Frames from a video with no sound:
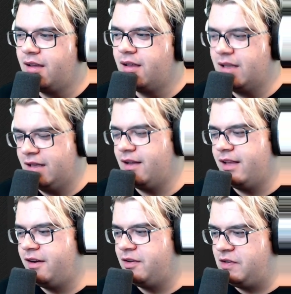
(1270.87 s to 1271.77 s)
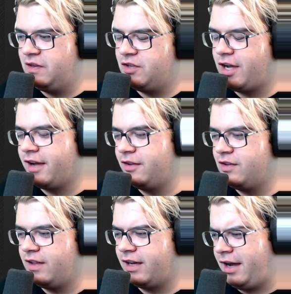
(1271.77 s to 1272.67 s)
Yeah, Linus sees Jack and he's
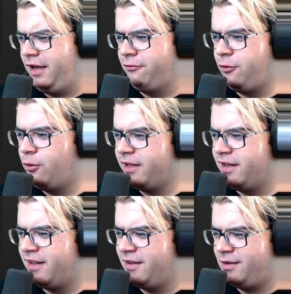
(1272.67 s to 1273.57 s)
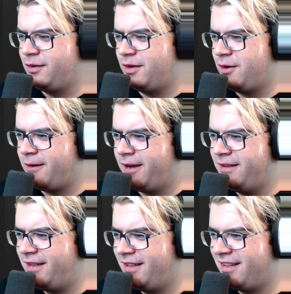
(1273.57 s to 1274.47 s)
like, I ain't folding this. Are you crazy?